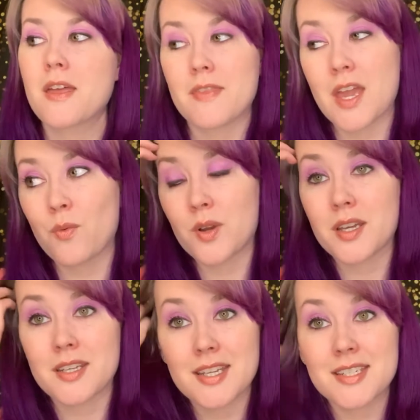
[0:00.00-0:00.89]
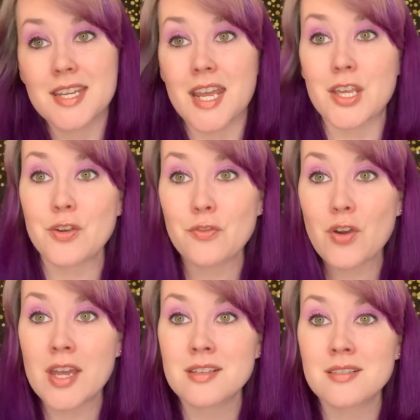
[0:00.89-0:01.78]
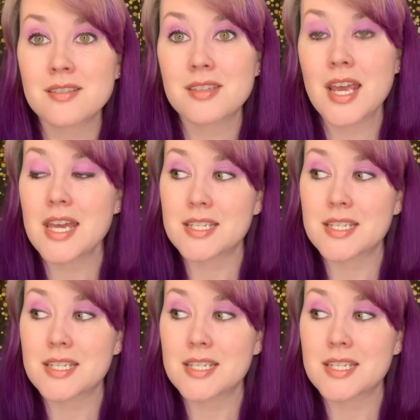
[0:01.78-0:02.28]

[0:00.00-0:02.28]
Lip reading: they would take your friends,